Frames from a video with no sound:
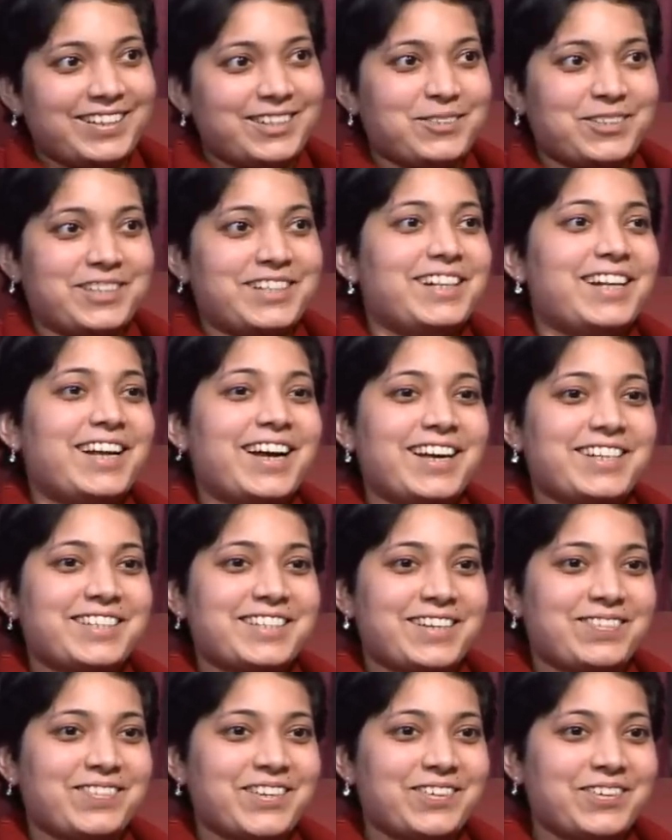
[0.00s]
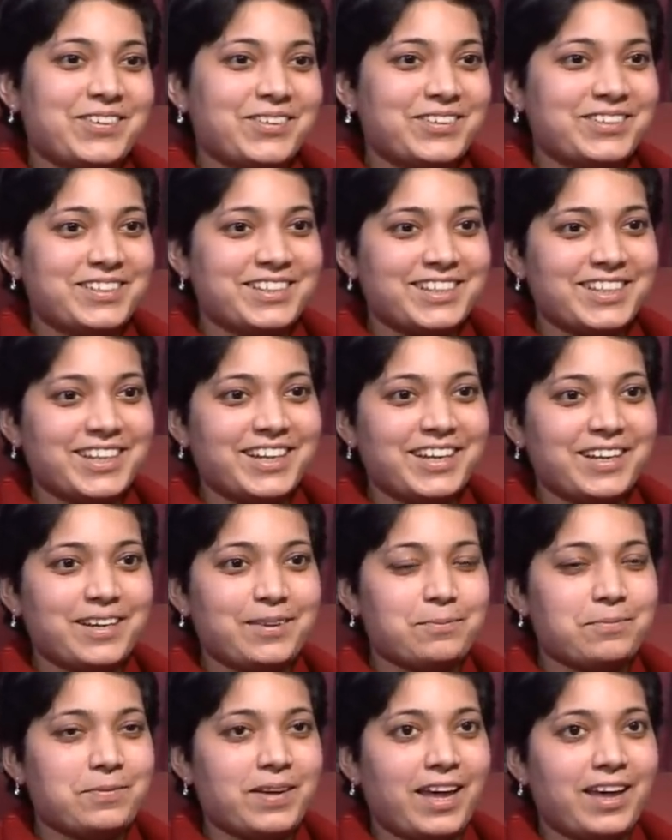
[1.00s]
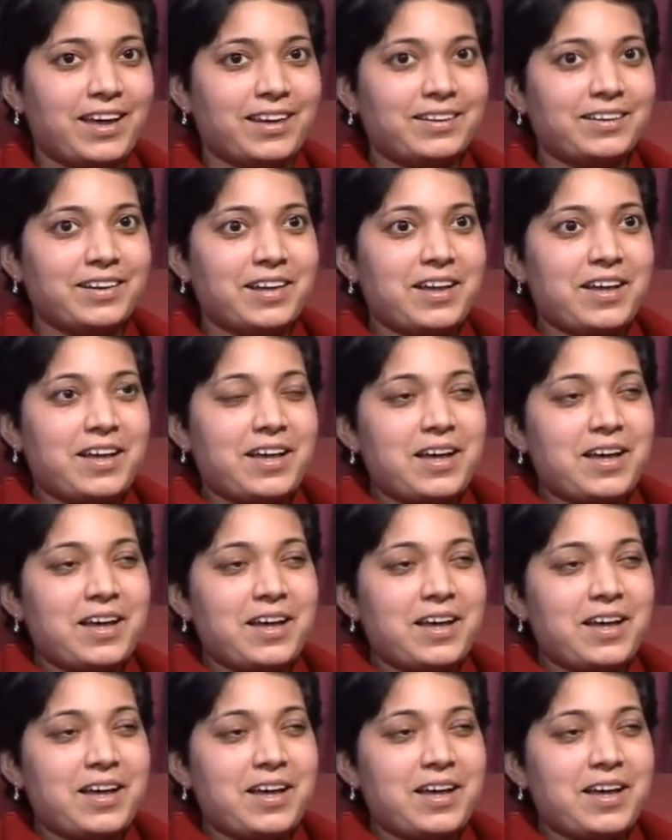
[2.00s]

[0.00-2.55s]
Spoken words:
this was the last time they were going to see him. And